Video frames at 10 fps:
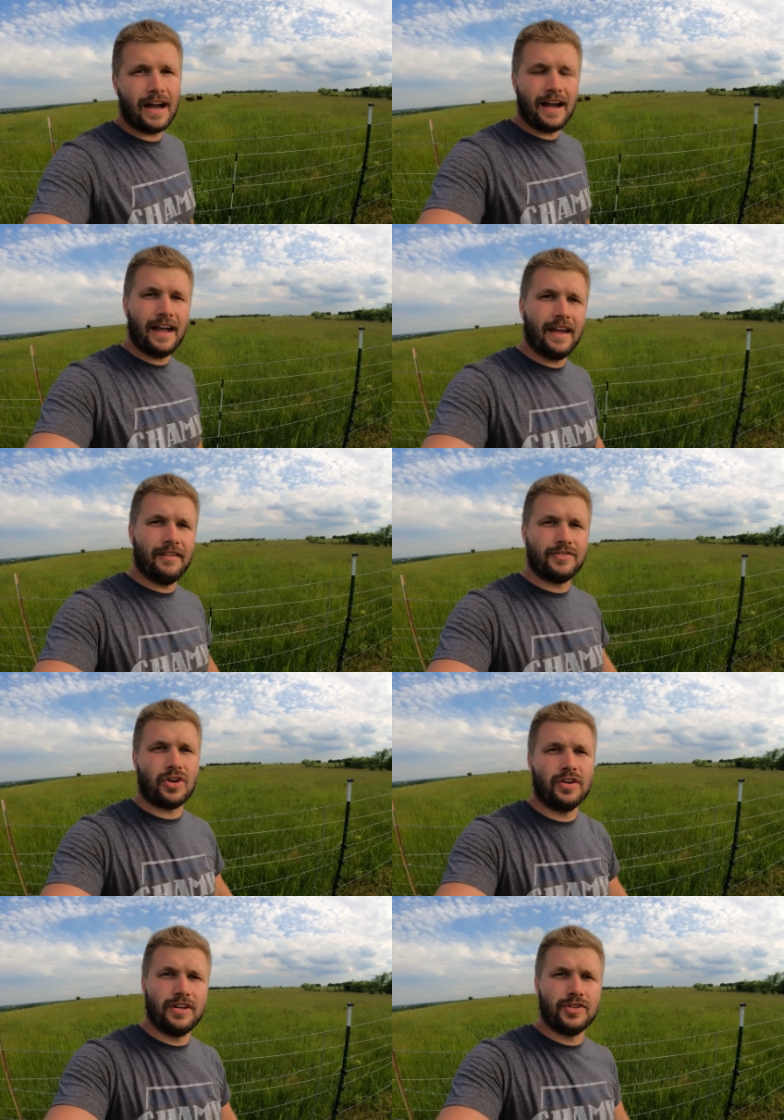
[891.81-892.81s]
I have
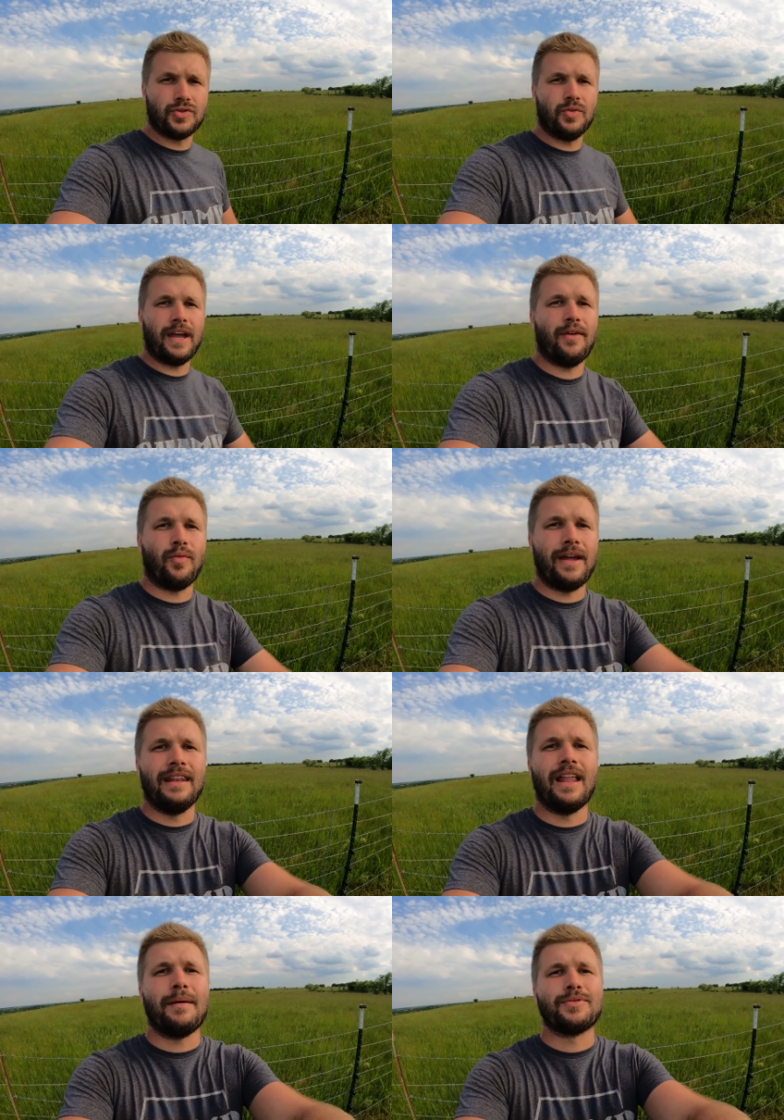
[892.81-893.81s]
turned into a red
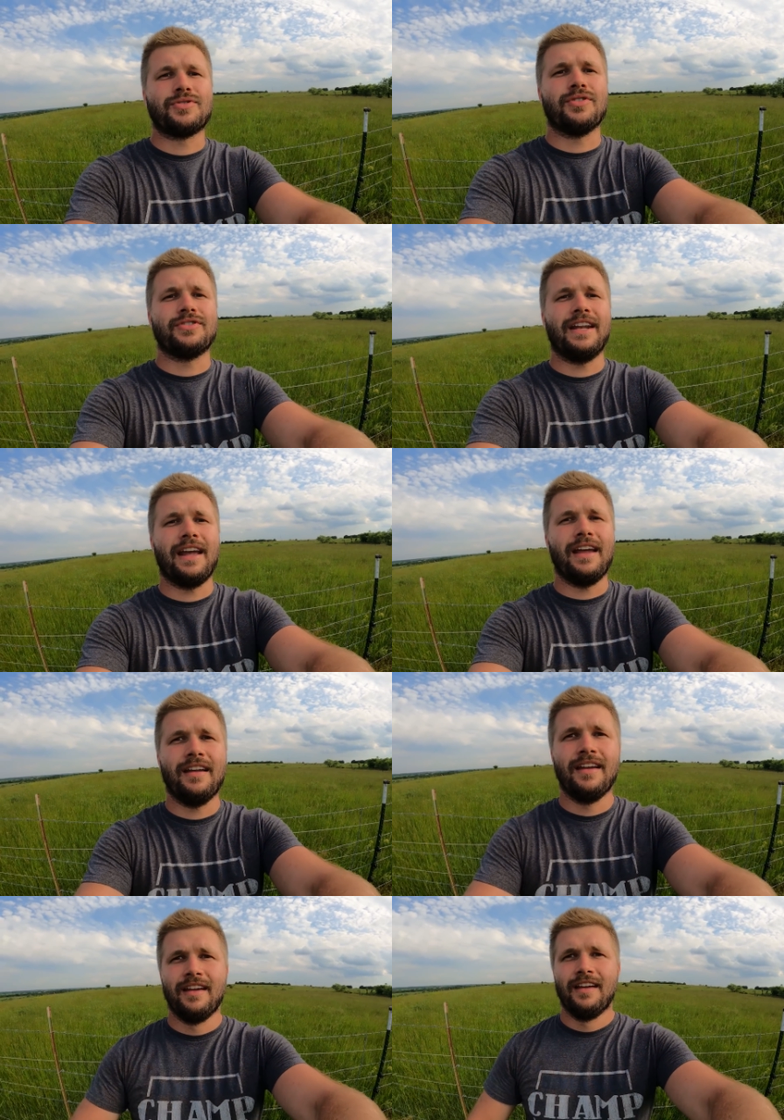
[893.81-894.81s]
lobster
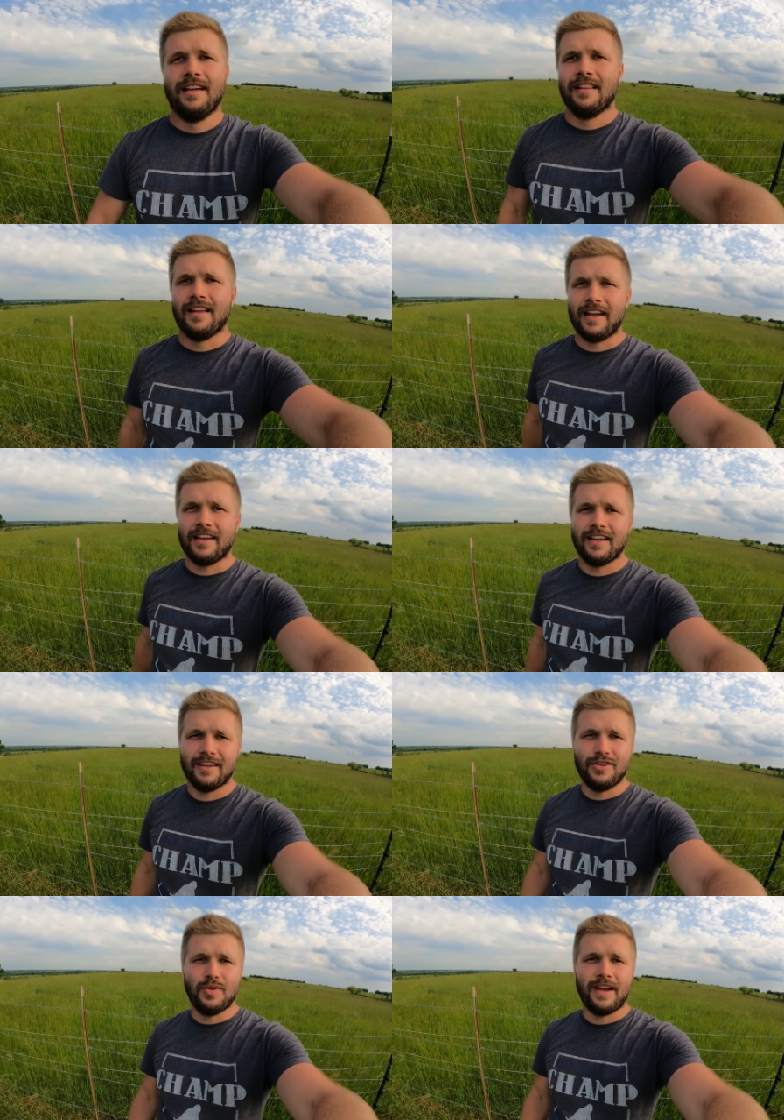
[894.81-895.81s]
today, like
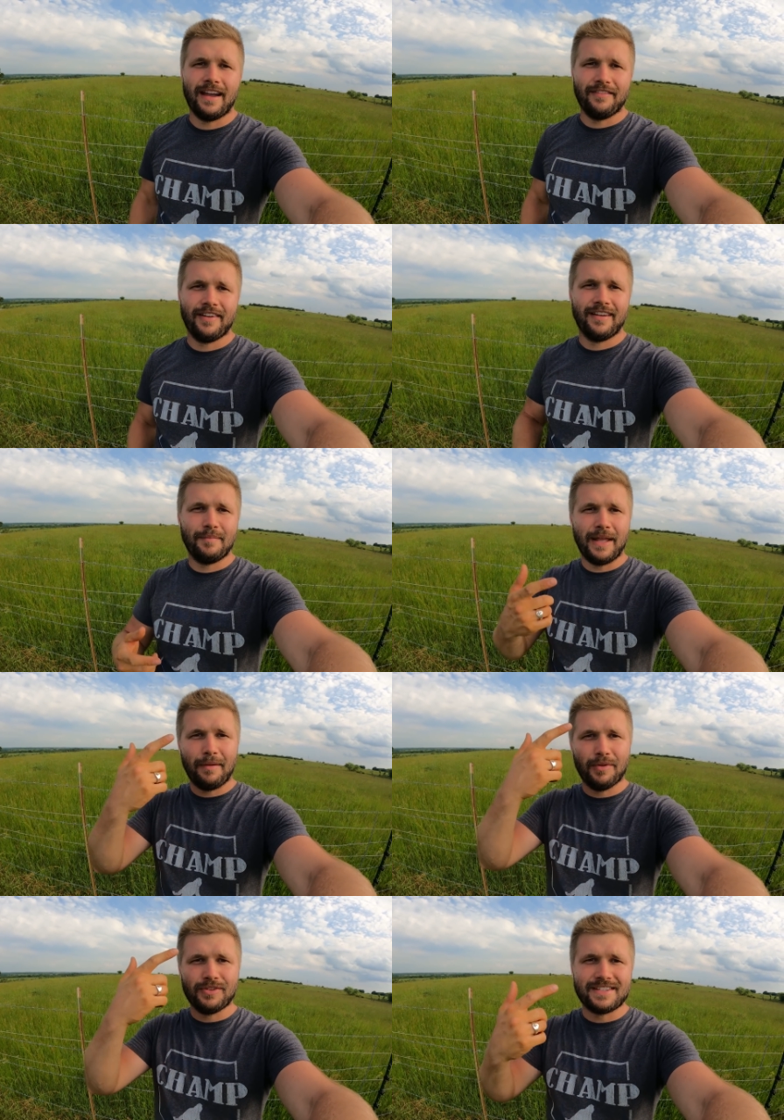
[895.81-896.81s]
you have been
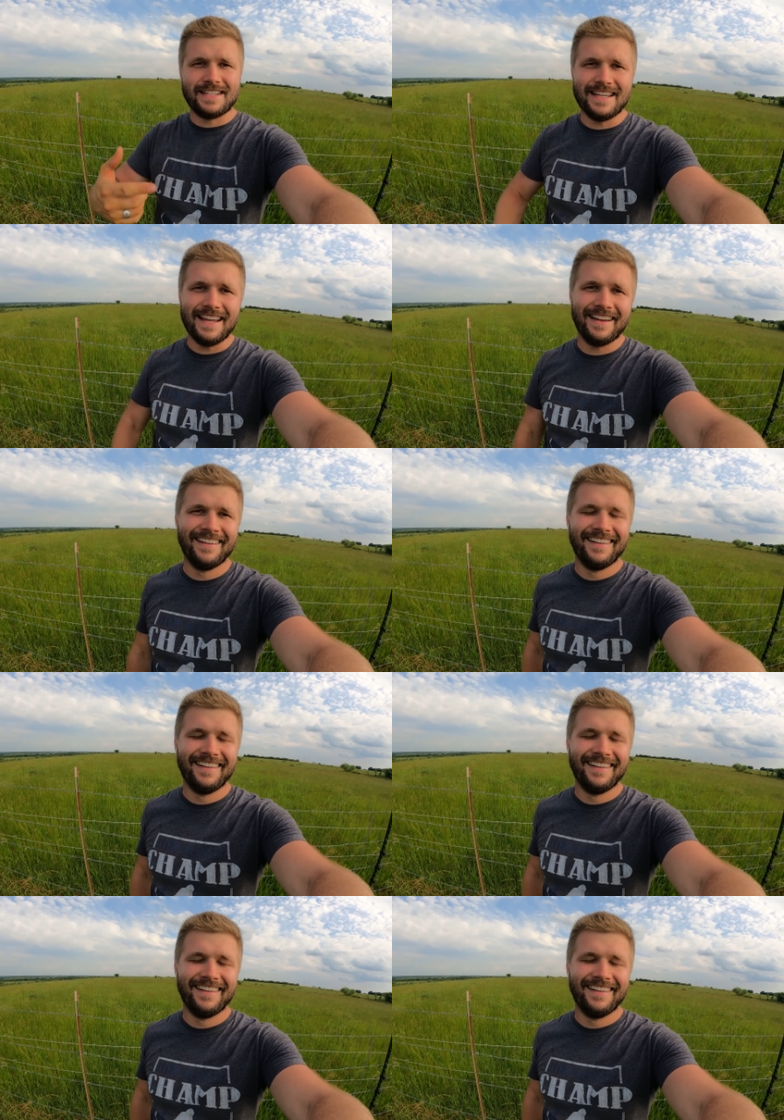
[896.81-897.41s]
able to see.